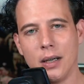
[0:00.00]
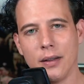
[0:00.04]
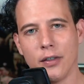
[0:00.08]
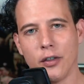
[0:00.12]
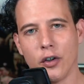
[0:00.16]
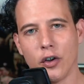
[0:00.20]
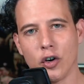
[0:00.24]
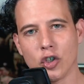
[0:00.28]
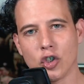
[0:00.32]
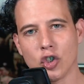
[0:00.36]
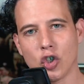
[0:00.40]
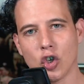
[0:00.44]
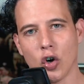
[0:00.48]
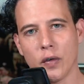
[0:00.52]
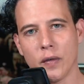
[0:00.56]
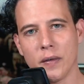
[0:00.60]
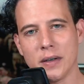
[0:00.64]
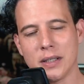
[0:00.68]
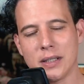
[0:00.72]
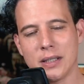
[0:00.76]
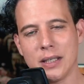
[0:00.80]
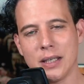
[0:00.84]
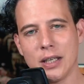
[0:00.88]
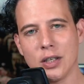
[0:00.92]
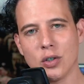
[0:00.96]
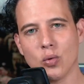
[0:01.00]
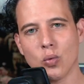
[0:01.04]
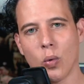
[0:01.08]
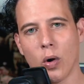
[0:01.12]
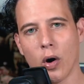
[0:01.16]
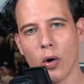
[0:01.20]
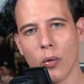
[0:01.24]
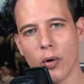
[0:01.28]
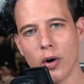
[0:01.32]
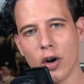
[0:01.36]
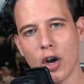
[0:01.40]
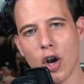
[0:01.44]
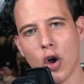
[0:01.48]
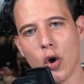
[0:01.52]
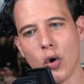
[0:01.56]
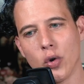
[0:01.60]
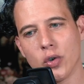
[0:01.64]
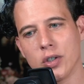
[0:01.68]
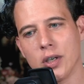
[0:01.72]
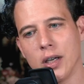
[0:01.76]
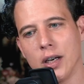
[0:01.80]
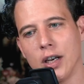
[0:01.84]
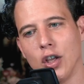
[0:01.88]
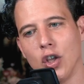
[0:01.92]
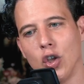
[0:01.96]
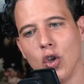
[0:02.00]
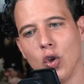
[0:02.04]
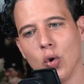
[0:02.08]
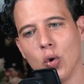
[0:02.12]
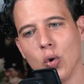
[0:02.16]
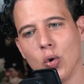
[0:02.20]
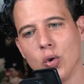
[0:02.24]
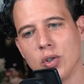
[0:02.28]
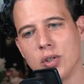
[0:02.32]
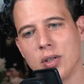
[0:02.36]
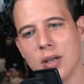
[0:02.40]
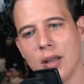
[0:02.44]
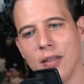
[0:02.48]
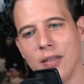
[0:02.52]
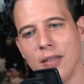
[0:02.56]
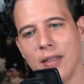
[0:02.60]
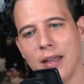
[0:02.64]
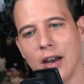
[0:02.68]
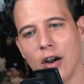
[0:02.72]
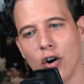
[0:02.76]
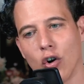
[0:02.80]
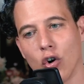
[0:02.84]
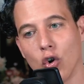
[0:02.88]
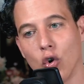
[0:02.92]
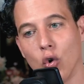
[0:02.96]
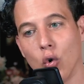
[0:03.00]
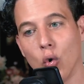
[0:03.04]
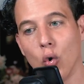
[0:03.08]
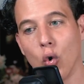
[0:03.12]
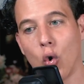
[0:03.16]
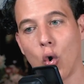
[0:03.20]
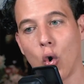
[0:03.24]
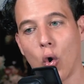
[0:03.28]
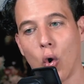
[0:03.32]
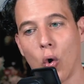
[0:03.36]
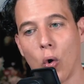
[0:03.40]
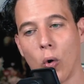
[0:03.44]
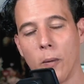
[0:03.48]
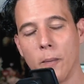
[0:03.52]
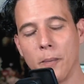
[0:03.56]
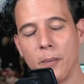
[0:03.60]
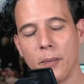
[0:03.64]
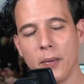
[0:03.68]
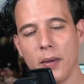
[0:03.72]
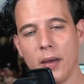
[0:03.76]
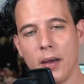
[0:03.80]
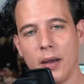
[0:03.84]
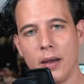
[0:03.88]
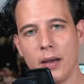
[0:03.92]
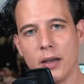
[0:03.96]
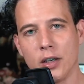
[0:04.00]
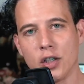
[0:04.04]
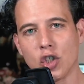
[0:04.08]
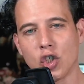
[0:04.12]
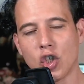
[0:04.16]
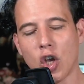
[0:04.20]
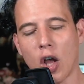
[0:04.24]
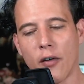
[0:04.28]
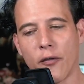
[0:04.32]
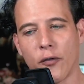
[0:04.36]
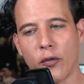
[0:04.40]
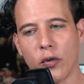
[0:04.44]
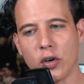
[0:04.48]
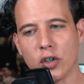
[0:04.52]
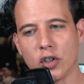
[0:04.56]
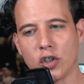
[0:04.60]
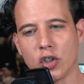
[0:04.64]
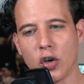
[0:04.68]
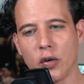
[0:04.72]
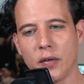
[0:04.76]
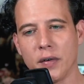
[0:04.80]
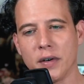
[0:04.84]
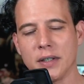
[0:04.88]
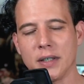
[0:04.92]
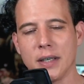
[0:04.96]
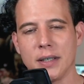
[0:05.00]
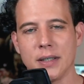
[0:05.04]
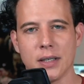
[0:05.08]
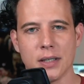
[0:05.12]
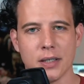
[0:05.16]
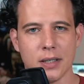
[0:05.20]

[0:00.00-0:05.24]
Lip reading: their services, where Renault is going to use their Google software services.